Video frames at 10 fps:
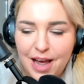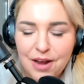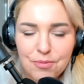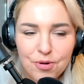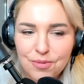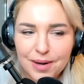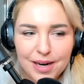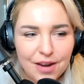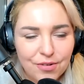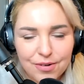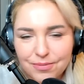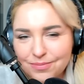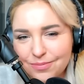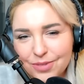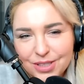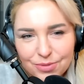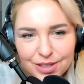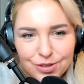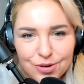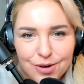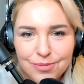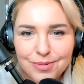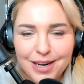had a point in my life where I wasn't really sure